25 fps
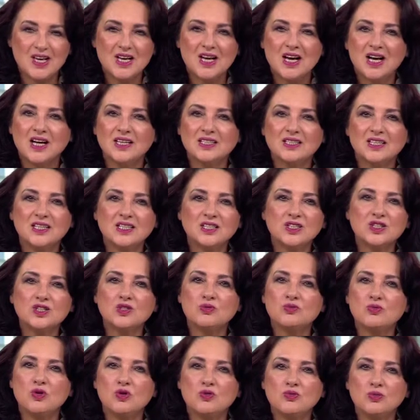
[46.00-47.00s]
I take
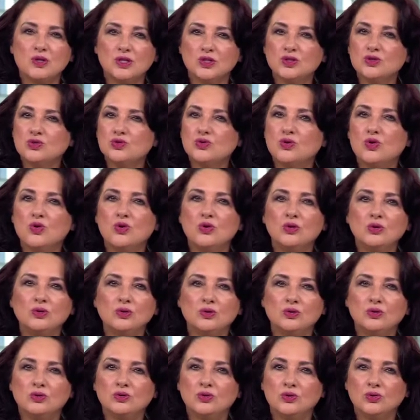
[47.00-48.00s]
this moment to call
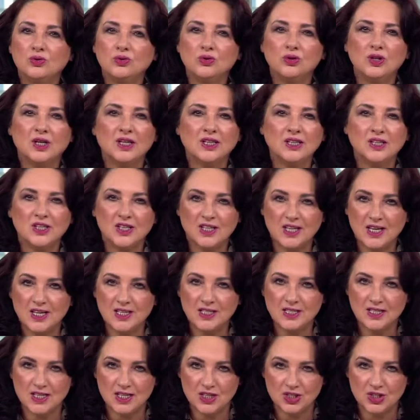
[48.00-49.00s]
on all
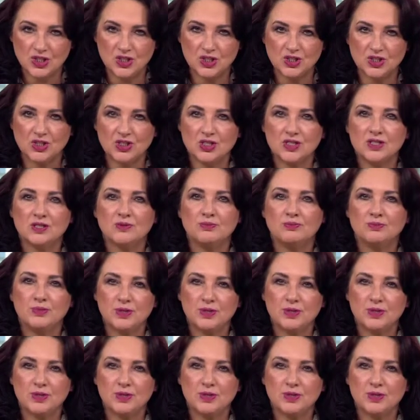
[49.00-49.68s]
organizations,